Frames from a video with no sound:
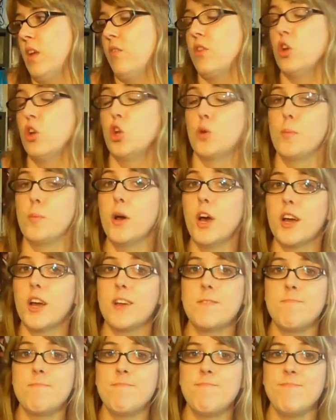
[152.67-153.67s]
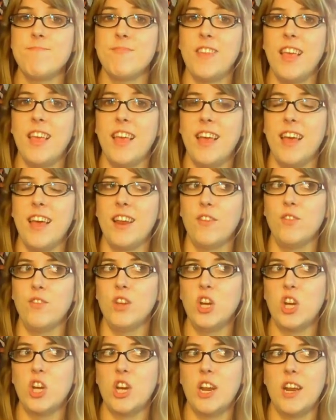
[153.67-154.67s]
finished the book, and I
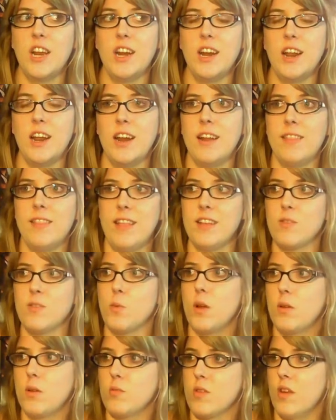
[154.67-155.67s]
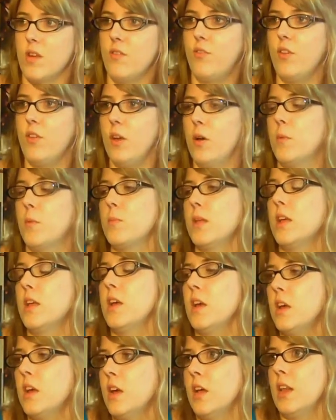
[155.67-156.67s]
finished it, and that's what I was gonna film.
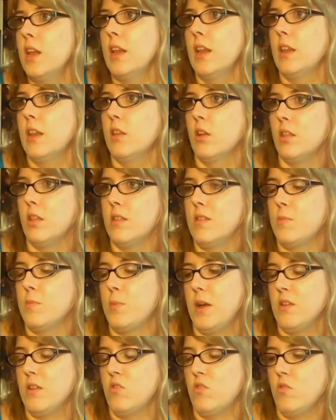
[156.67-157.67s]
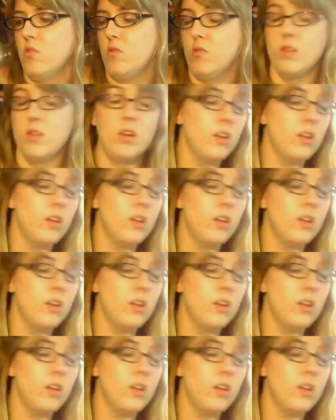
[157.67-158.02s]
Not this past two,